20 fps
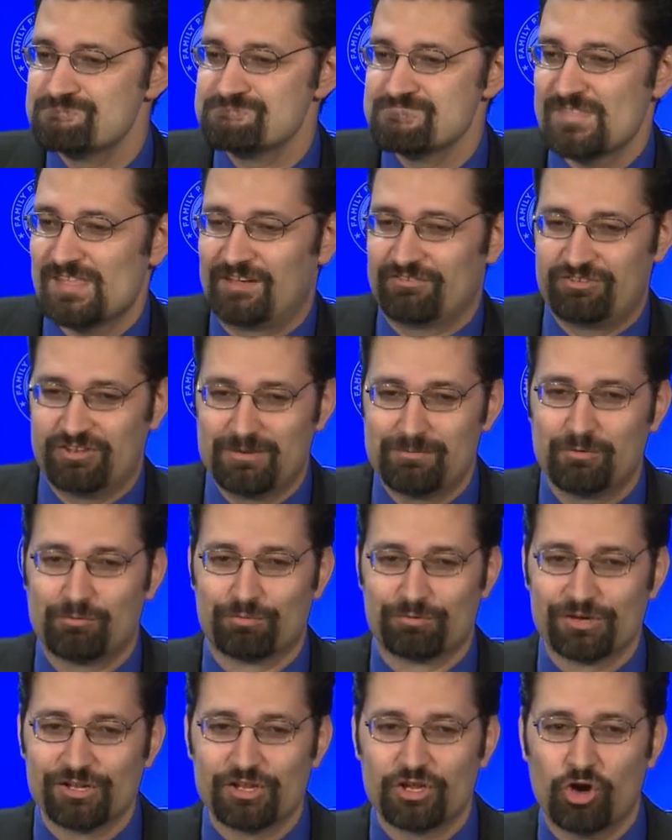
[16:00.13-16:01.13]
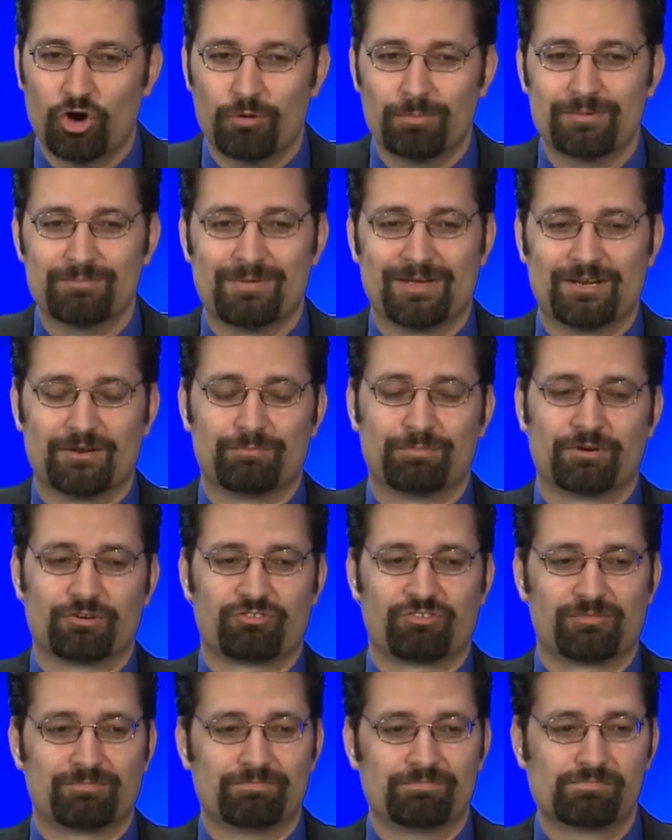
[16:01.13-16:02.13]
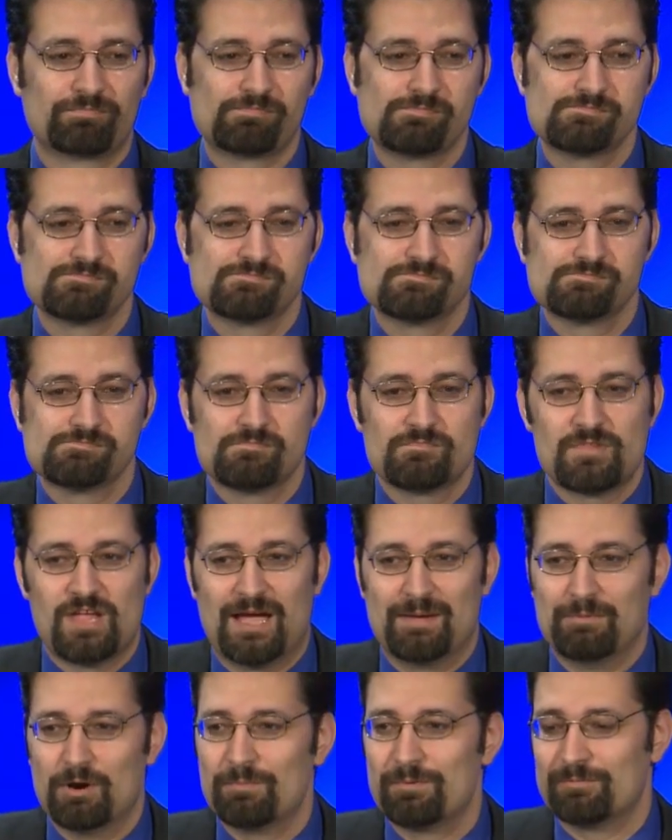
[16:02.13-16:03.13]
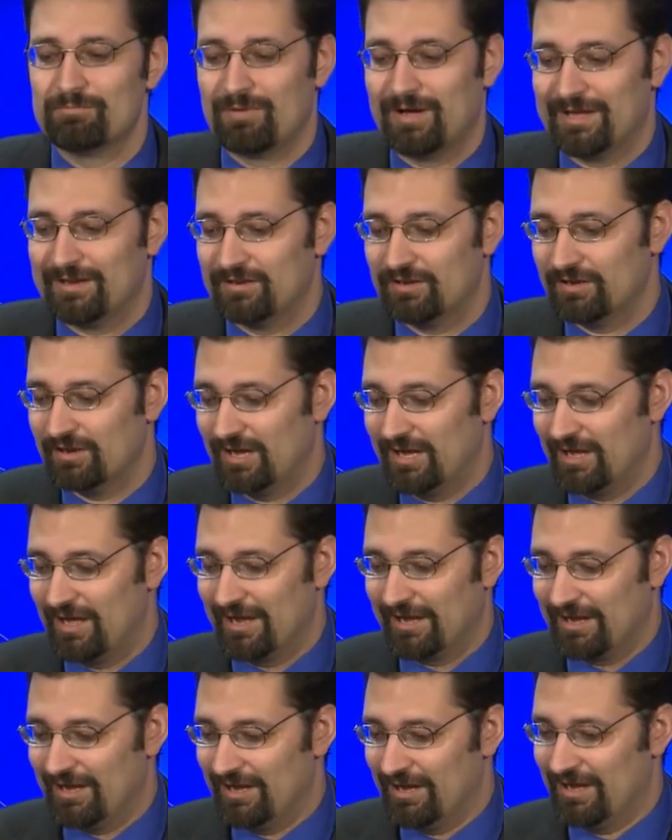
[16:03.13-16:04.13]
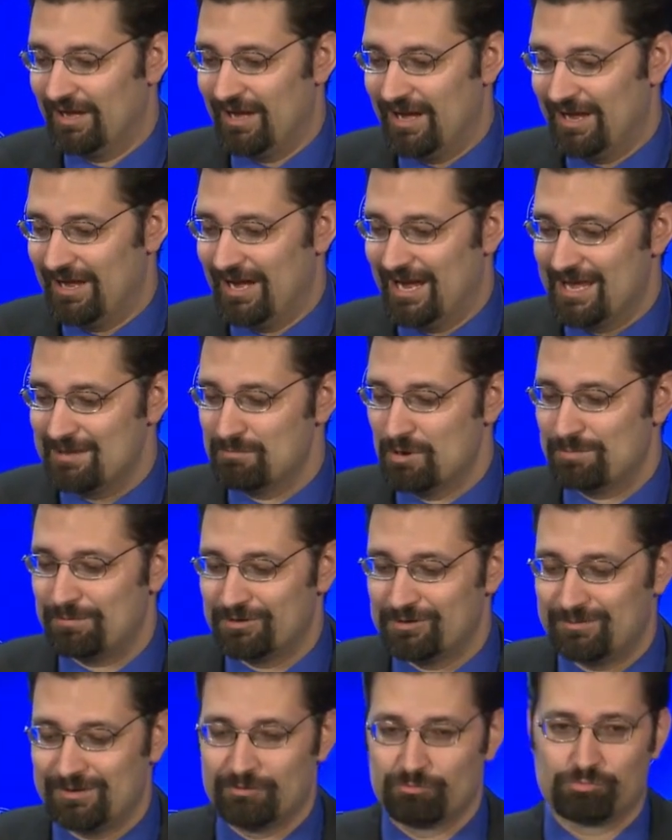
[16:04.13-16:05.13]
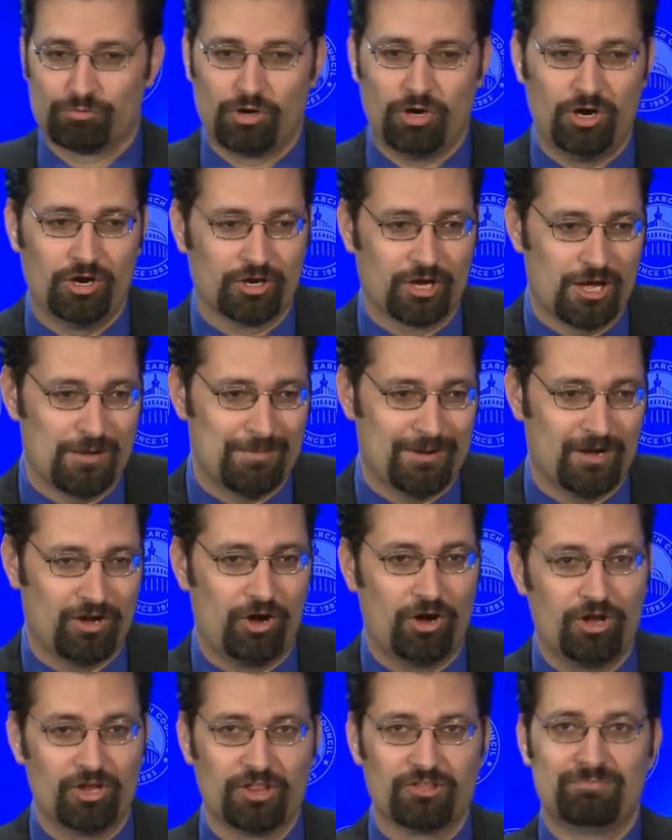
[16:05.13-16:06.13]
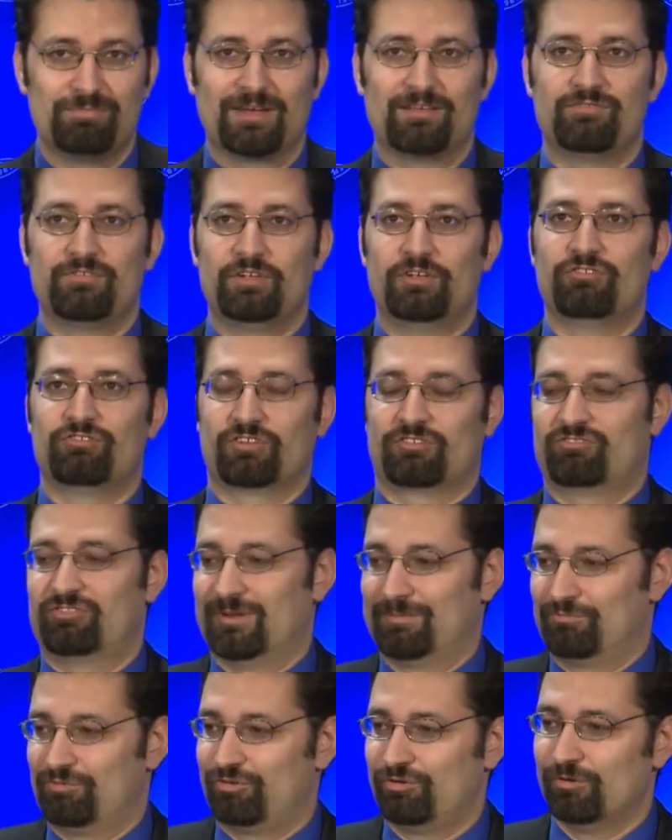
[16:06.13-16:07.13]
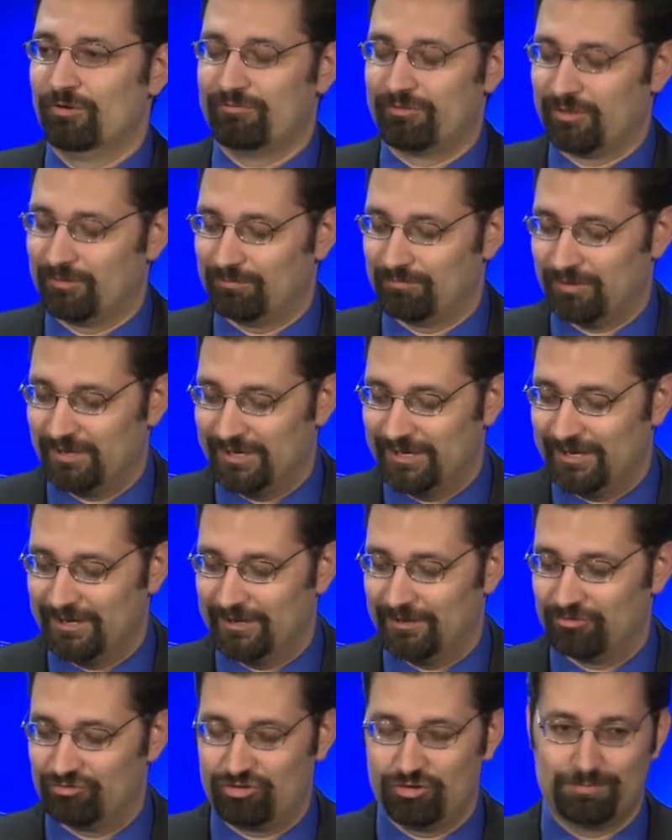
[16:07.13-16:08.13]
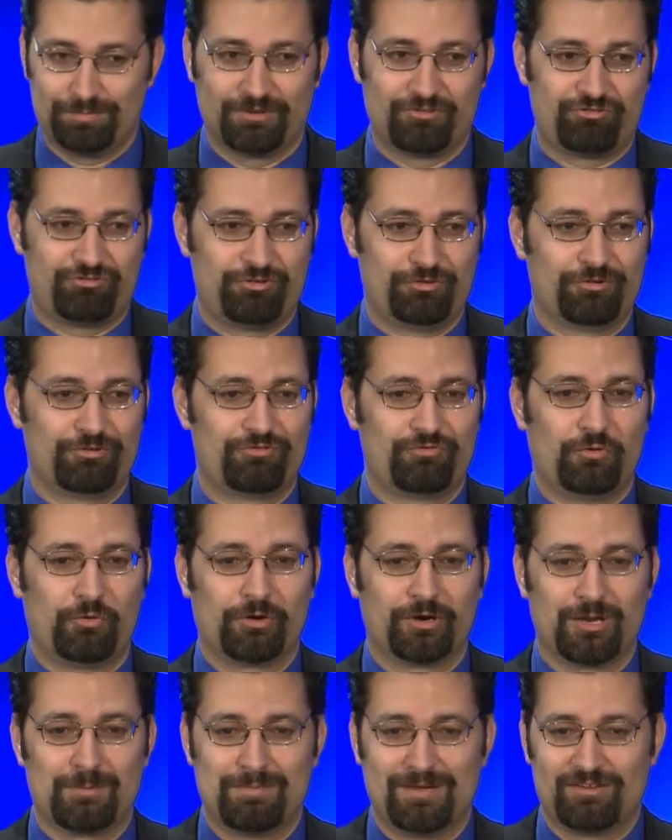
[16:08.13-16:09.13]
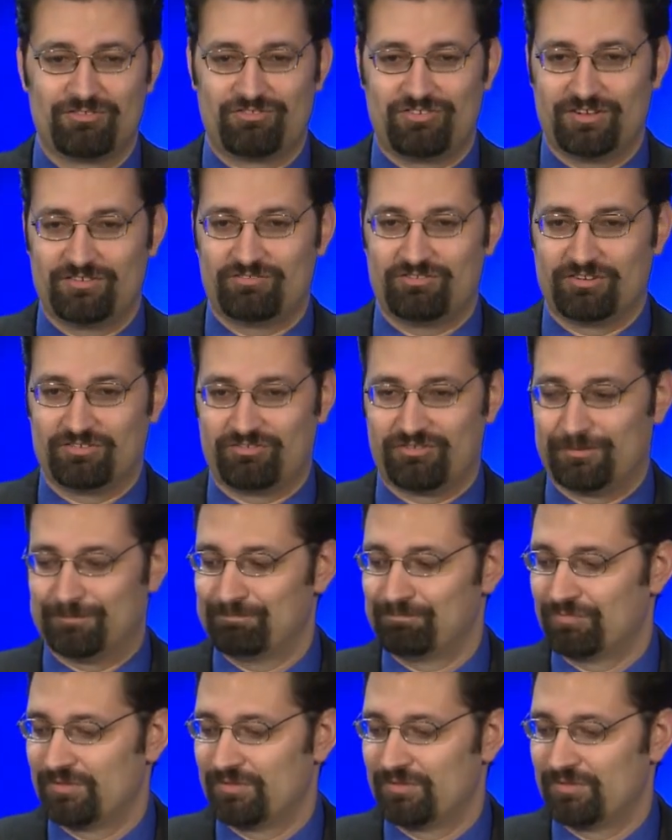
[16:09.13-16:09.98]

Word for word: I said, I'm a really open-minded person. I'm open-minded. I am open to being wrong about all of my views except two of them. 2 plus 2 is 4 in a base 10 system.